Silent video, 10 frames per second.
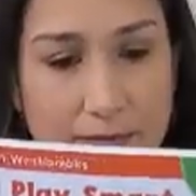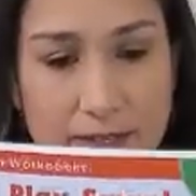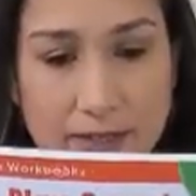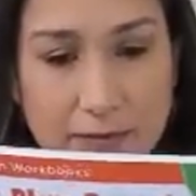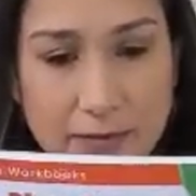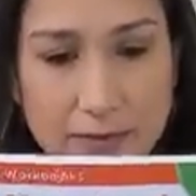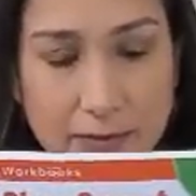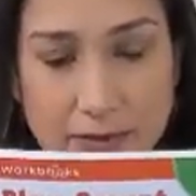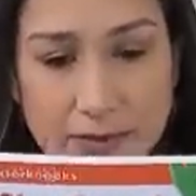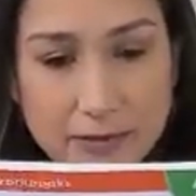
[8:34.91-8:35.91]
many different
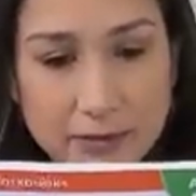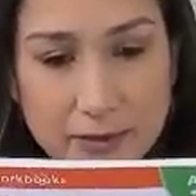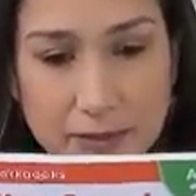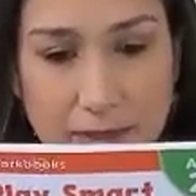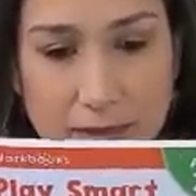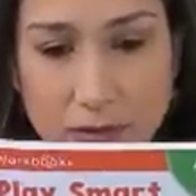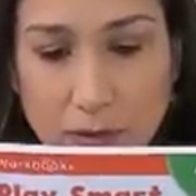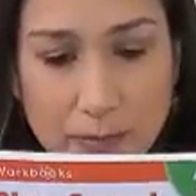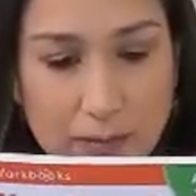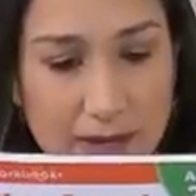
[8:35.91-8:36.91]
ones for
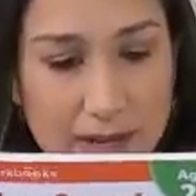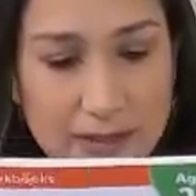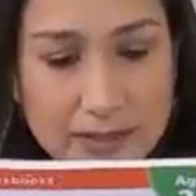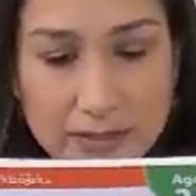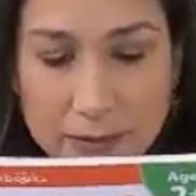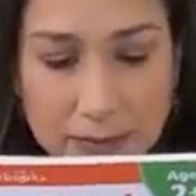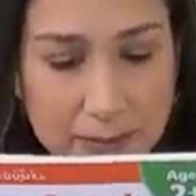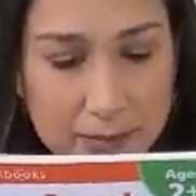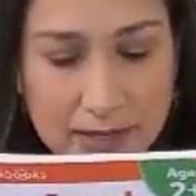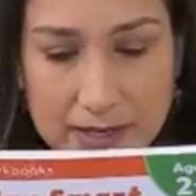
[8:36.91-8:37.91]
2 plus, 3
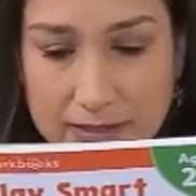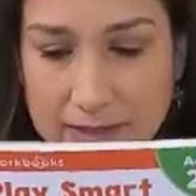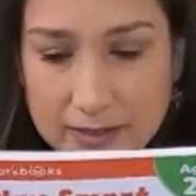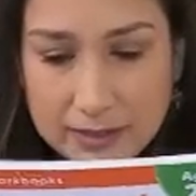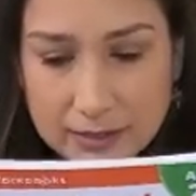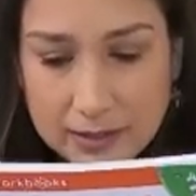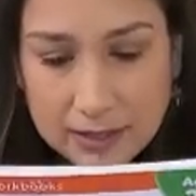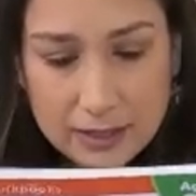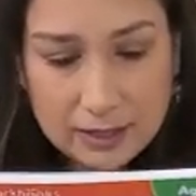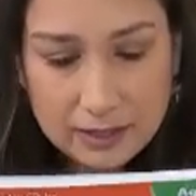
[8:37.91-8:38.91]
plus,
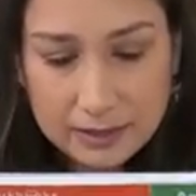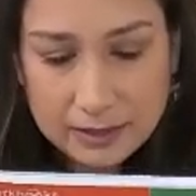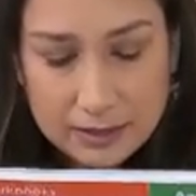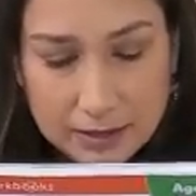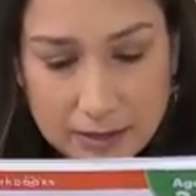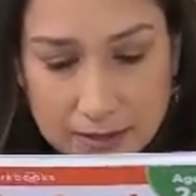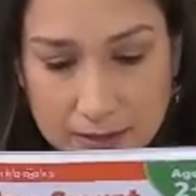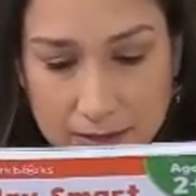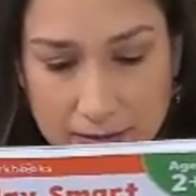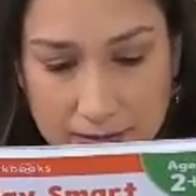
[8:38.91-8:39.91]

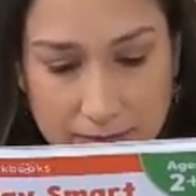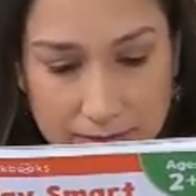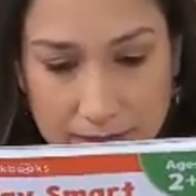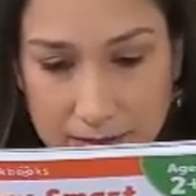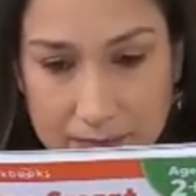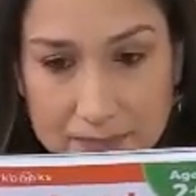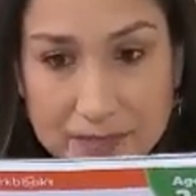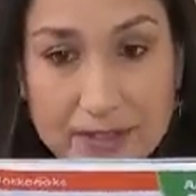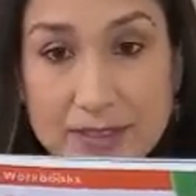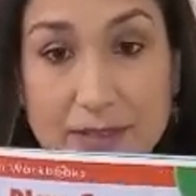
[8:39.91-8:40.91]
and yeah,
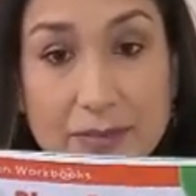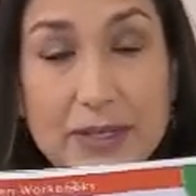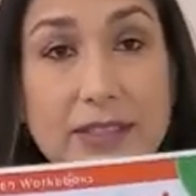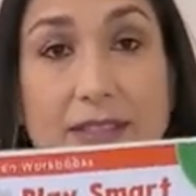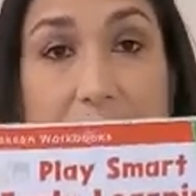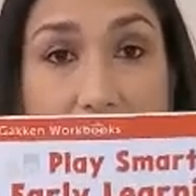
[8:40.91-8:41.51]
it's great.